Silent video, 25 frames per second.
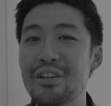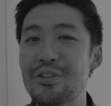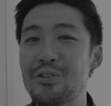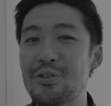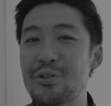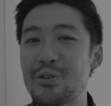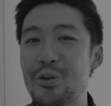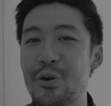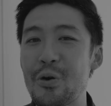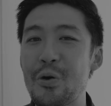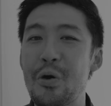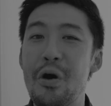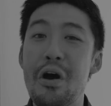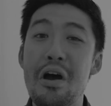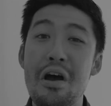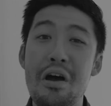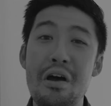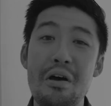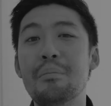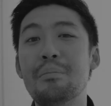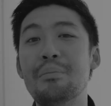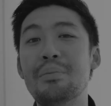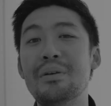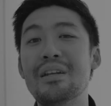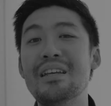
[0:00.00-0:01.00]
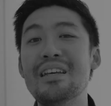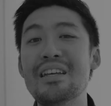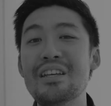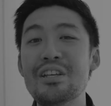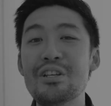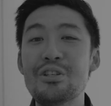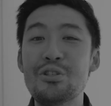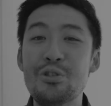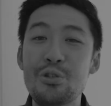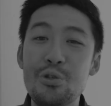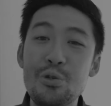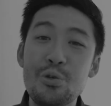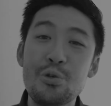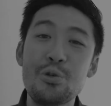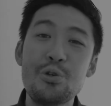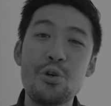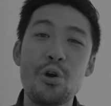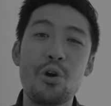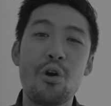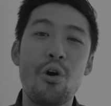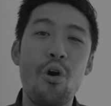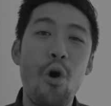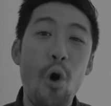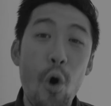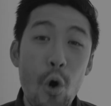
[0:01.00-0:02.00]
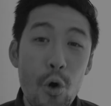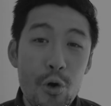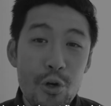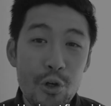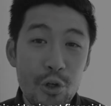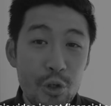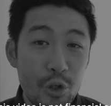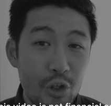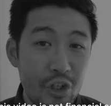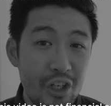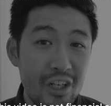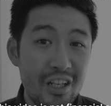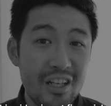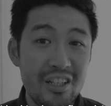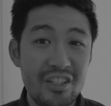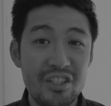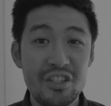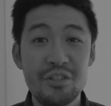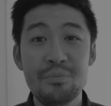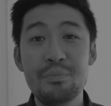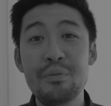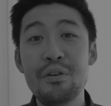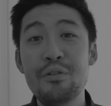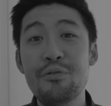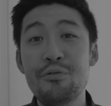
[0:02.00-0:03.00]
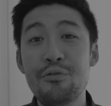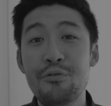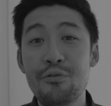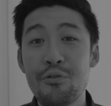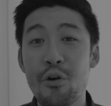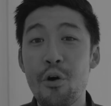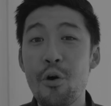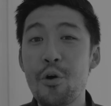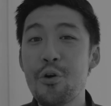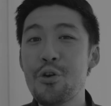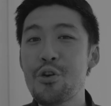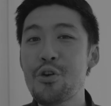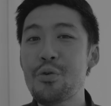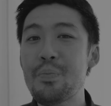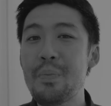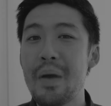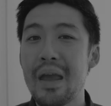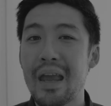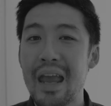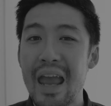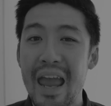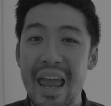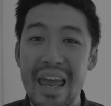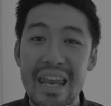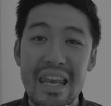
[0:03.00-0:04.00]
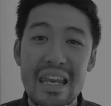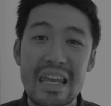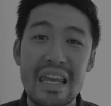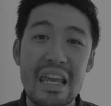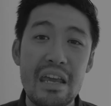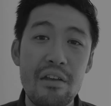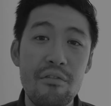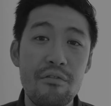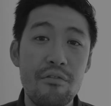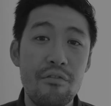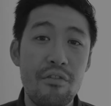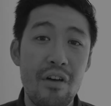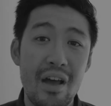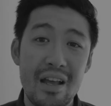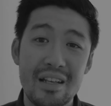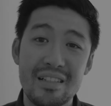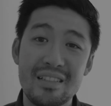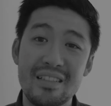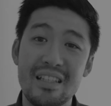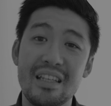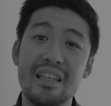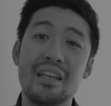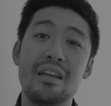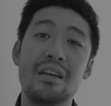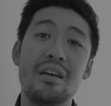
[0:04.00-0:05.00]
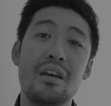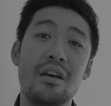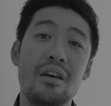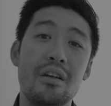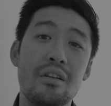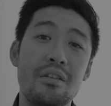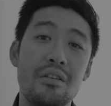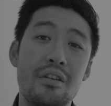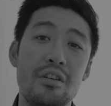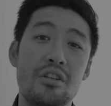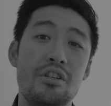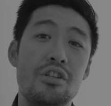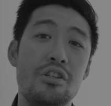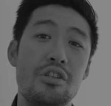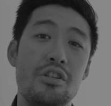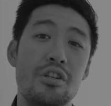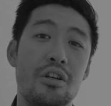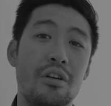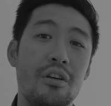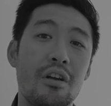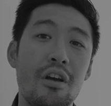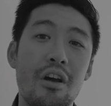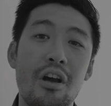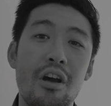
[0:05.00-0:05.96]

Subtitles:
So please do your own due diligence before you make any investing decision.